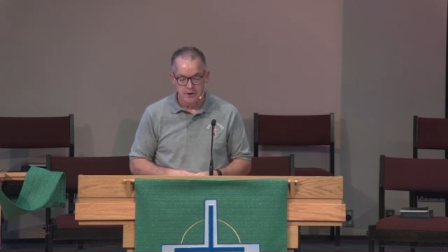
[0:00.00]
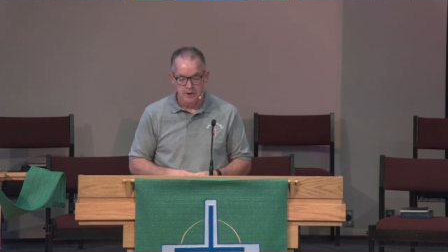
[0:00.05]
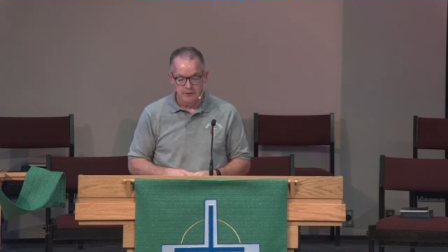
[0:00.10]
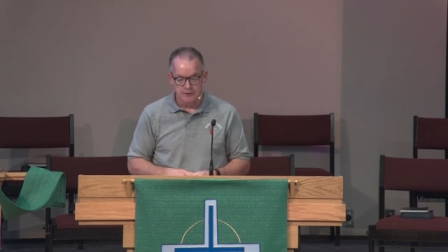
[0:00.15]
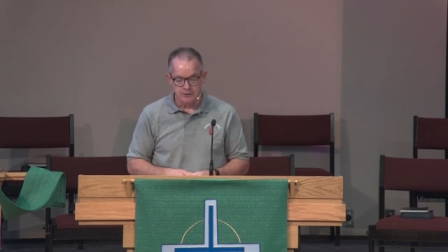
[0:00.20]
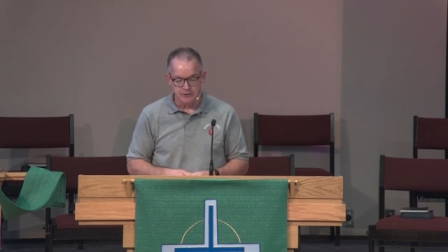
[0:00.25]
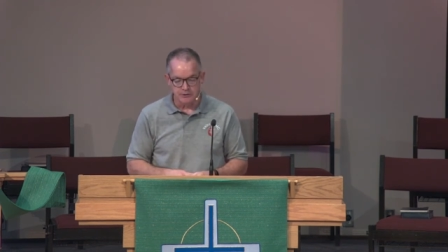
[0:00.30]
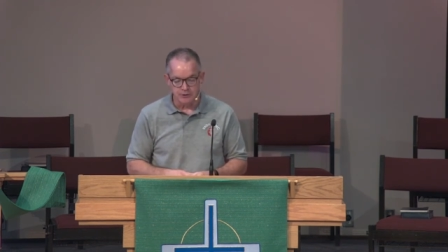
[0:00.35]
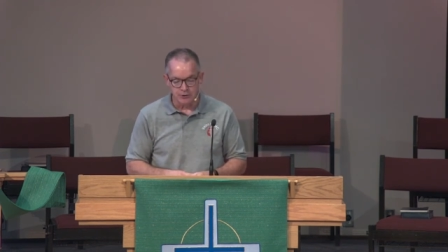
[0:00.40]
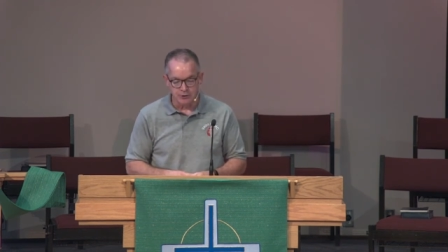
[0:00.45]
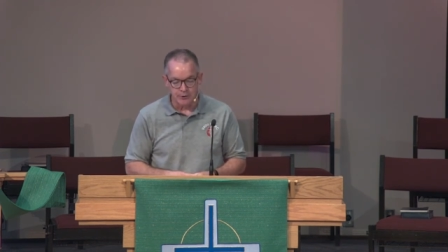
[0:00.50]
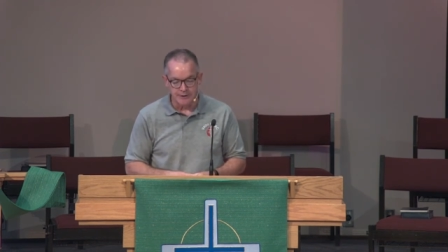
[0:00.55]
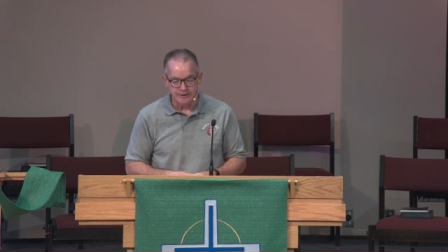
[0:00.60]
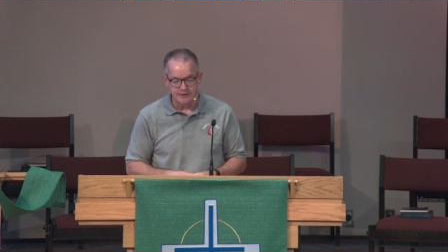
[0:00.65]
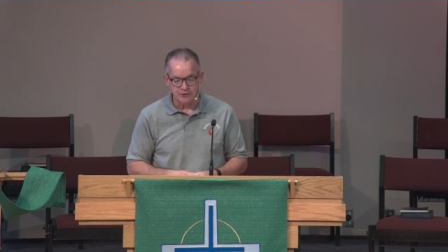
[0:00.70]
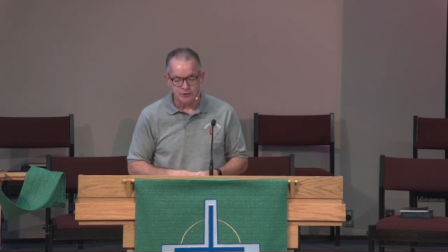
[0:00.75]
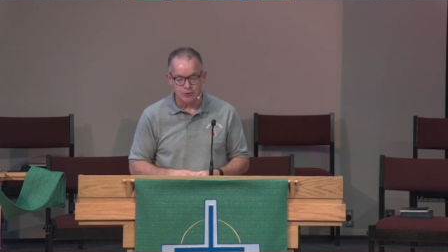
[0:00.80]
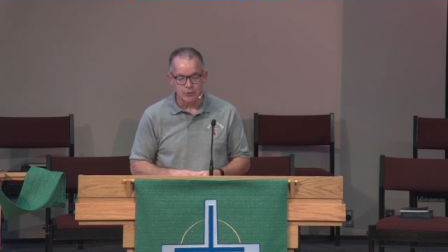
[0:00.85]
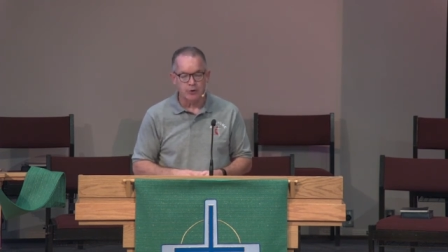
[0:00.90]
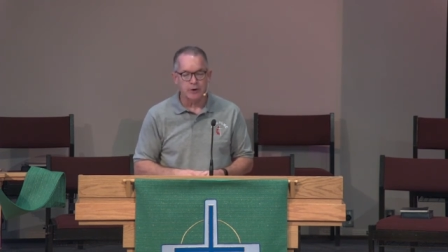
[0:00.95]
There's a great
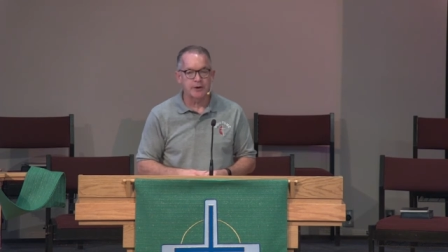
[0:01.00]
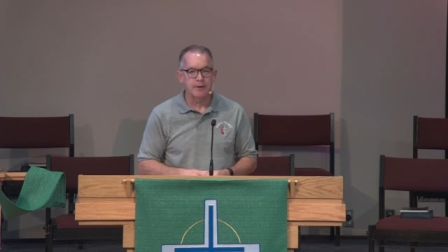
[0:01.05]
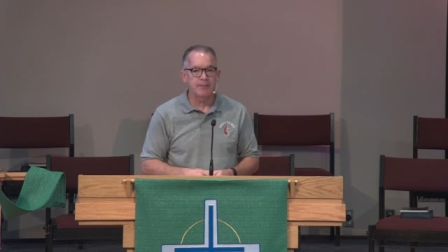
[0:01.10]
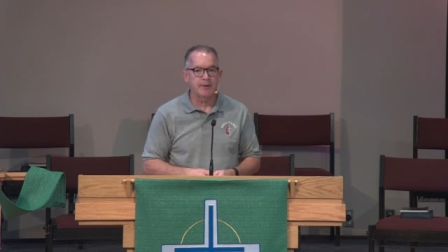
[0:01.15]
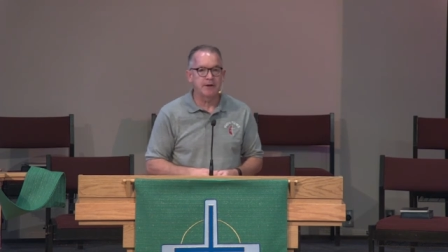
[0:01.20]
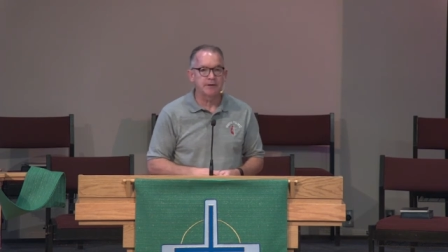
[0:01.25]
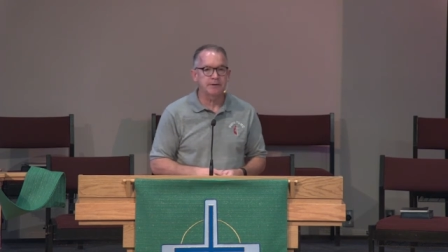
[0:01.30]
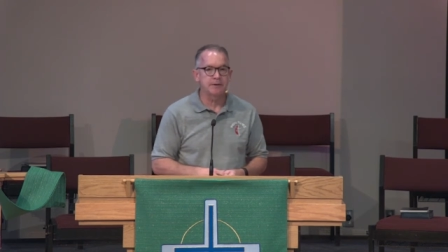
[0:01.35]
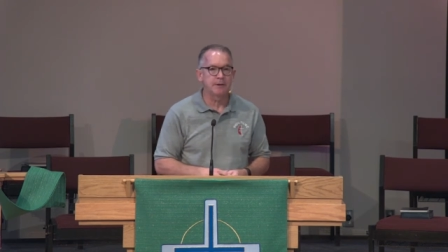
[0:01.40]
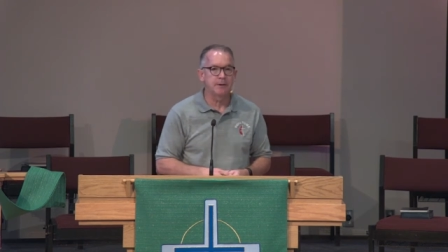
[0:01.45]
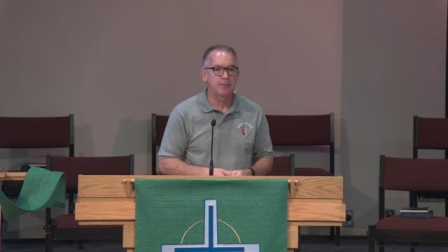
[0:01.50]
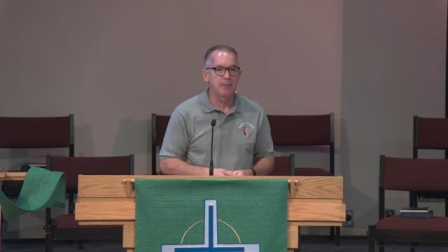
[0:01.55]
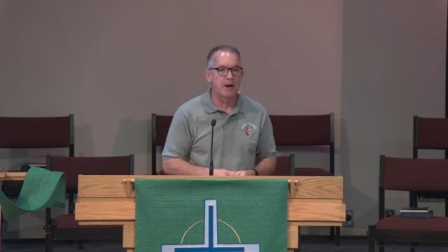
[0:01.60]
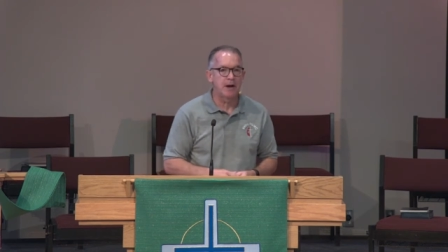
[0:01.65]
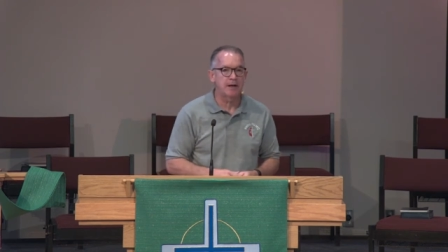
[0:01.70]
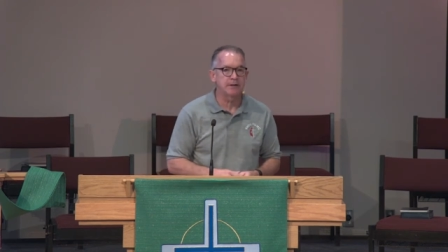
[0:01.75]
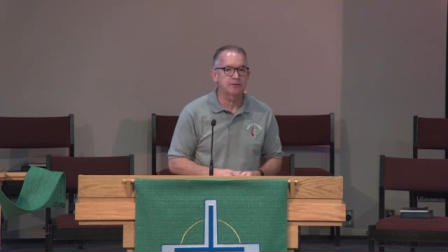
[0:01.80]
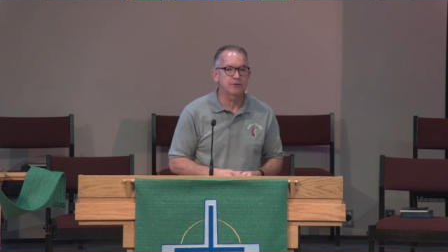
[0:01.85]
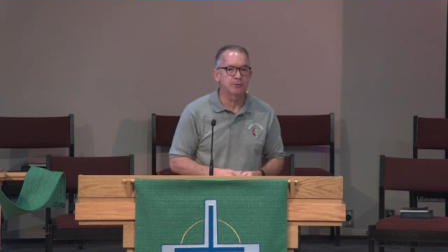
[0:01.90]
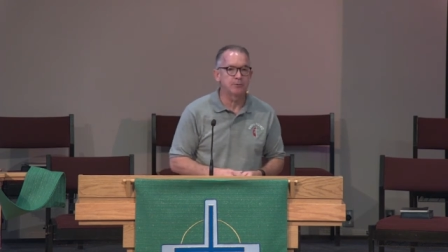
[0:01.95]
story about the
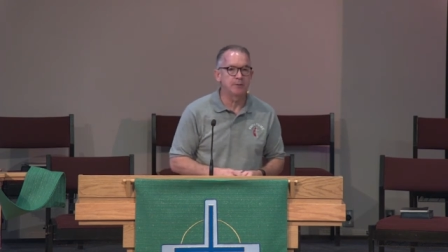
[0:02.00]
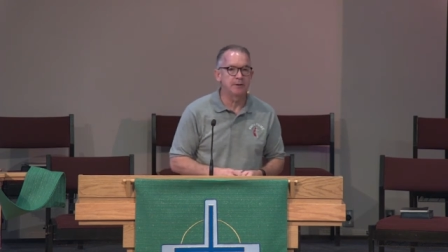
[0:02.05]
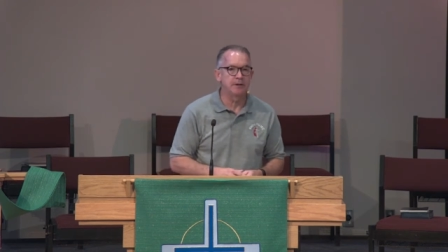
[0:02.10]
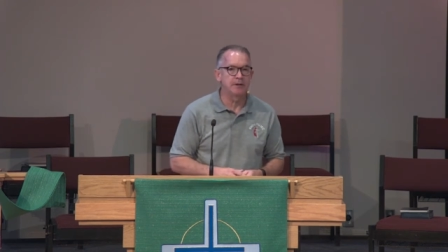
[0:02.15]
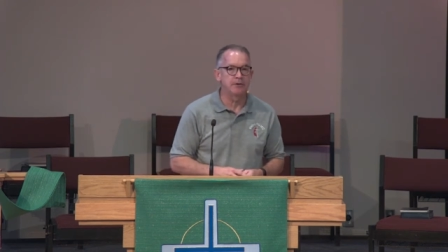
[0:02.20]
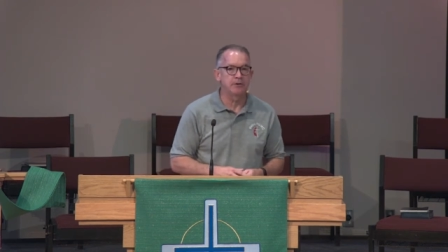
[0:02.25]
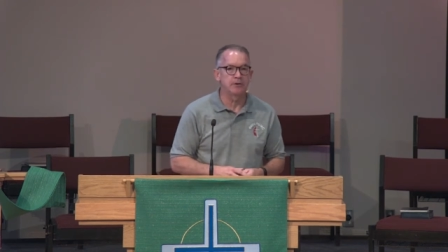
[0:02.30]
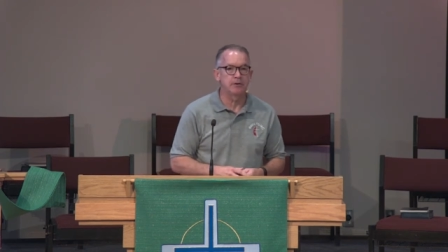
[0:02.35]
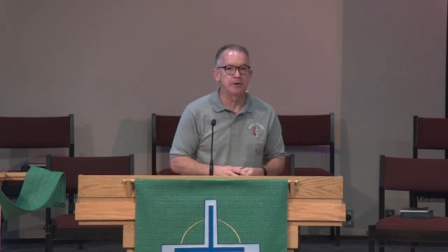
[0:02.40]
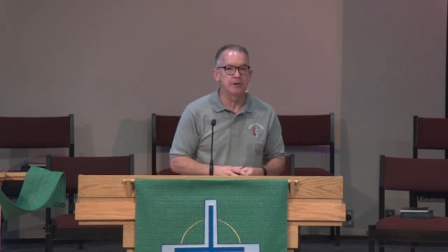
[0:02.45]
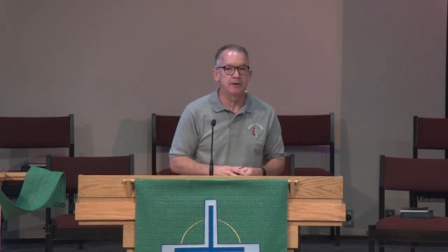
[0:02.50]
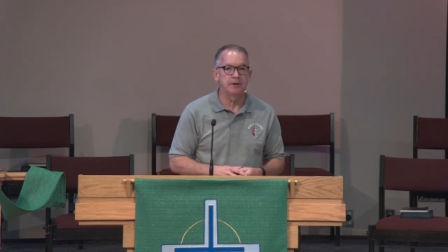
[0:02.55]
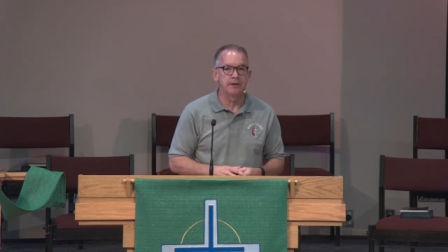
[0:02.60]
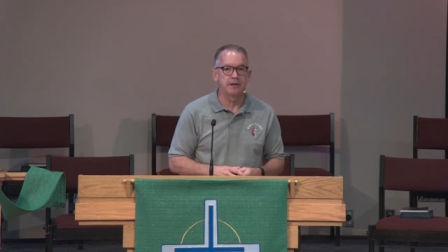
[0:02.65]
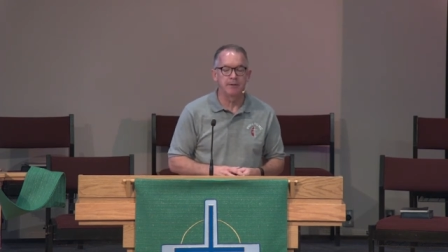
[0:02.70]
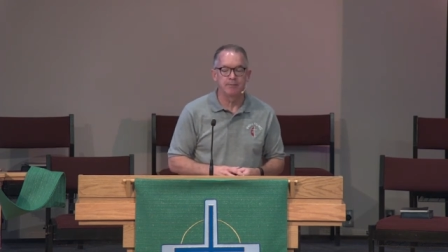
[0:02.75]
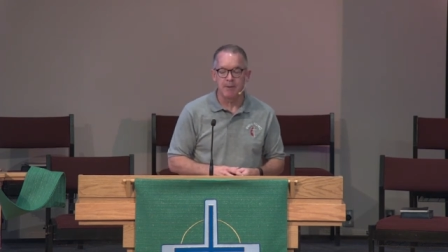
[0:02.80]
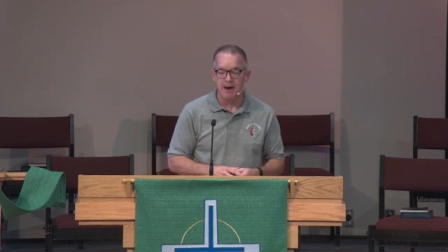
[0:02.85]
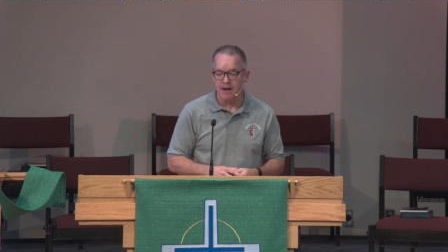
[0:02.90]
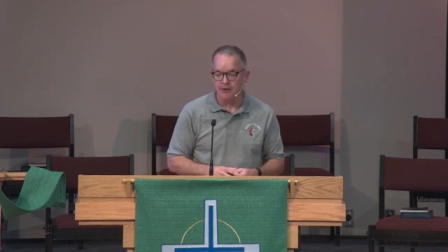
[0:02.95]
Apostle Peter in,
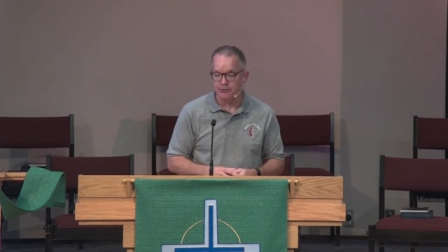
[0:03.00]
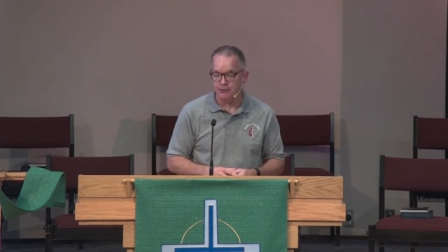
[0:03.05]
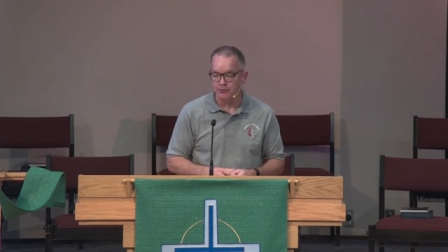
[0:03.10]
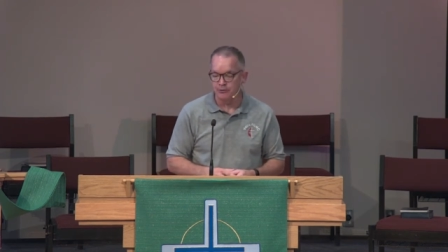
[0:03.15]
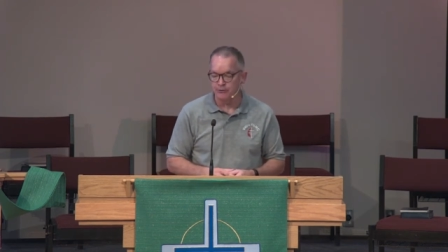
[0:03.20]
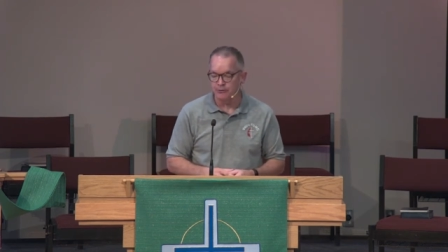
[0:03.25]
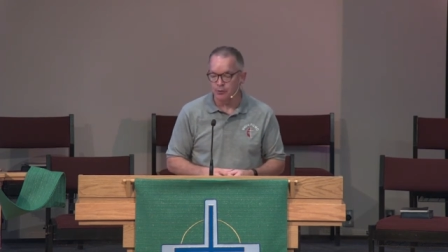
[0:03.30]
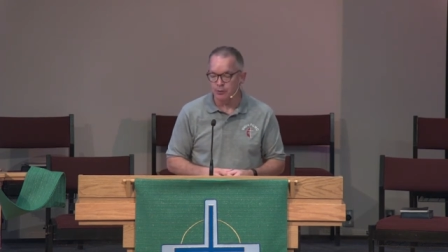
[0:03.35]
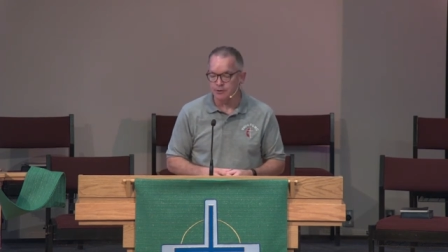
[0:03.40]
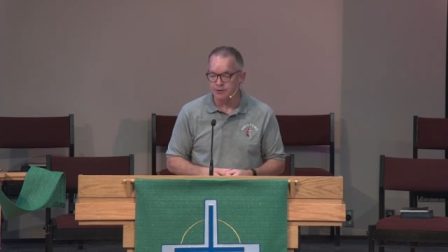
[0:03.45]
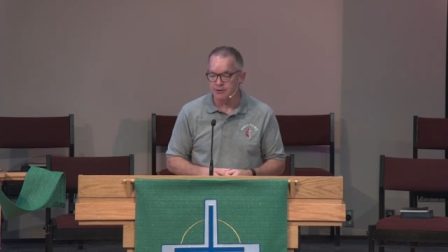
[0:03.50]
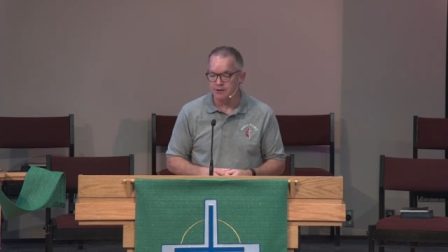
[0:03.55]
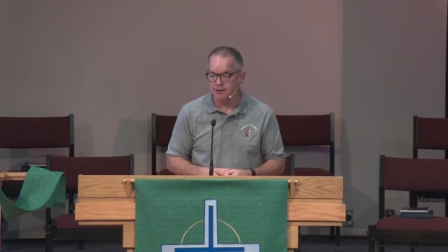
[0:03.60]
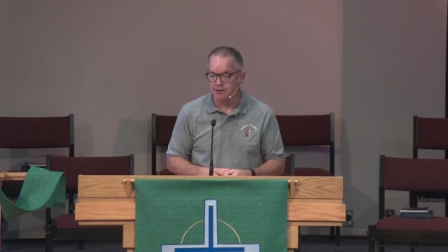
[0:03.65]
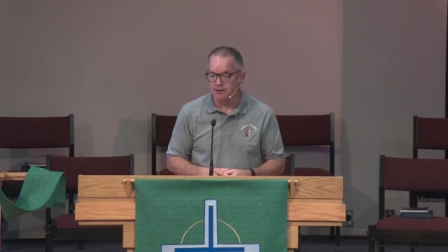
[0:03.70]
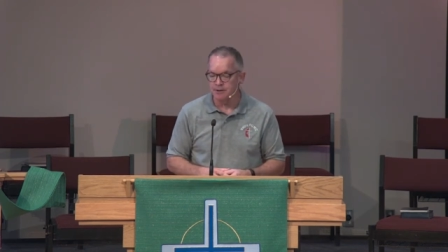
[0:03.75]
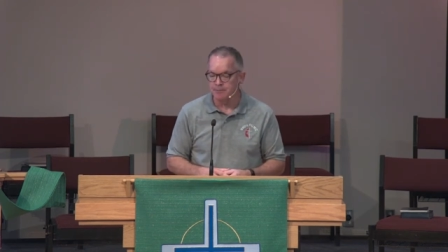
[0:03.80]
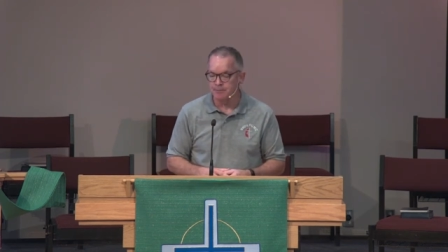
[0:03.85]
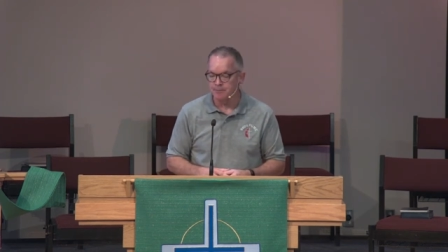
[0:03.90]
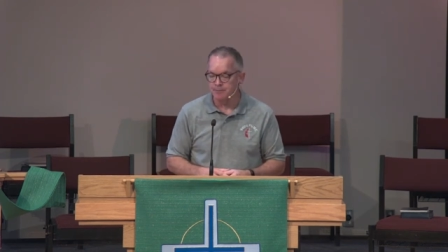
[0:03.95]
in Matthew 14,